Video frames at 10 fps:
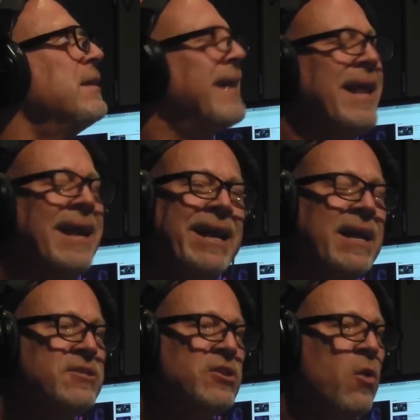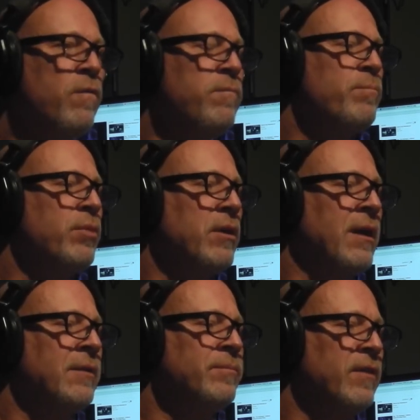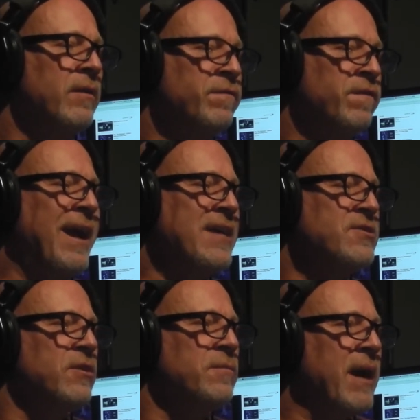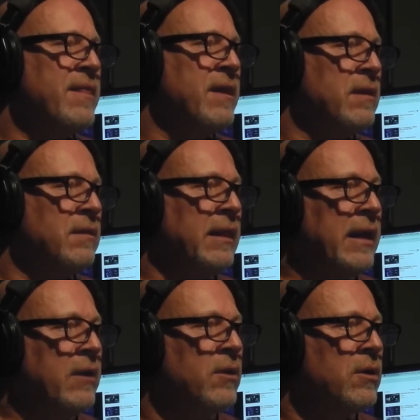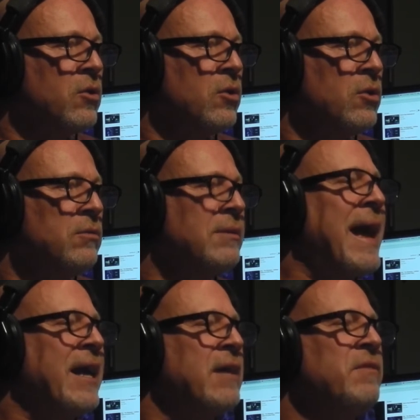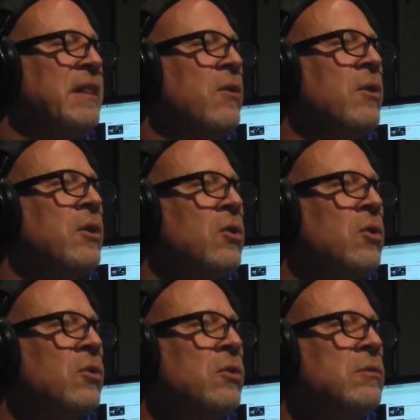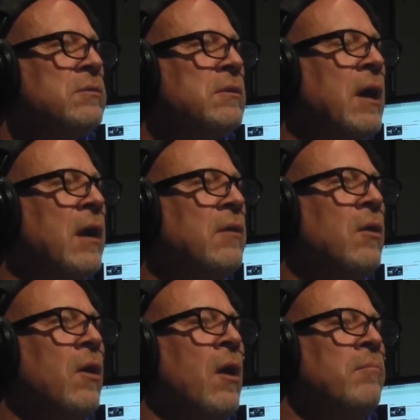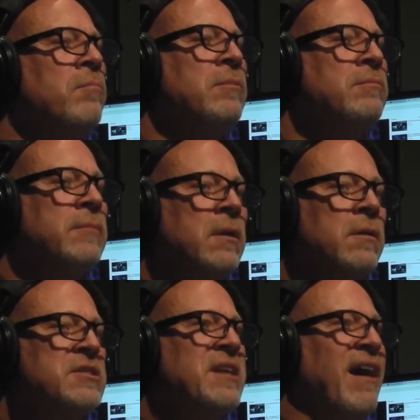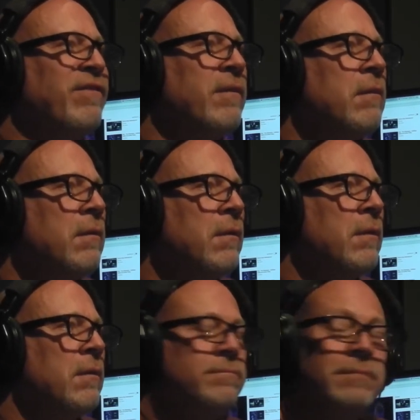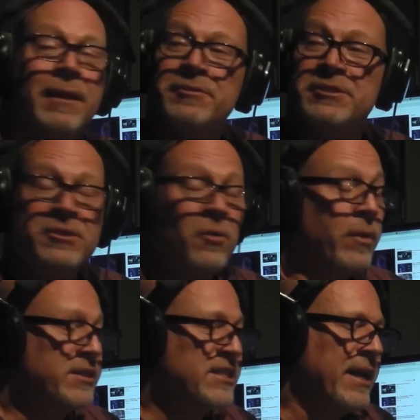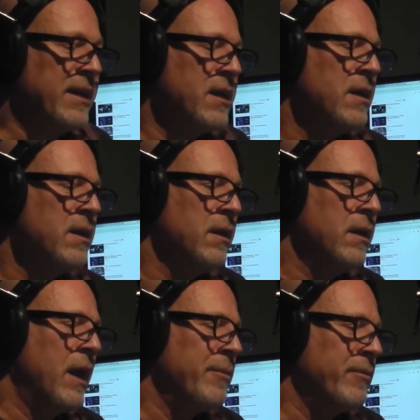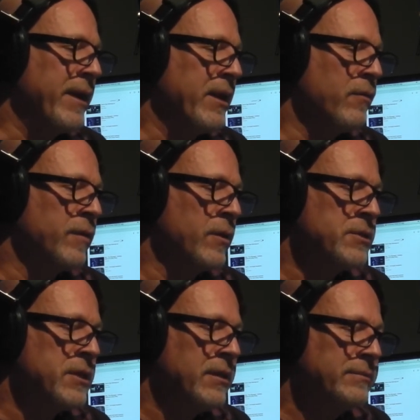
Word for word: can I get so uh, uh, frazzled by the lyrical lack of lyrical uh, mm -hmm. um, stuff? So well said. I'm in radio, folks.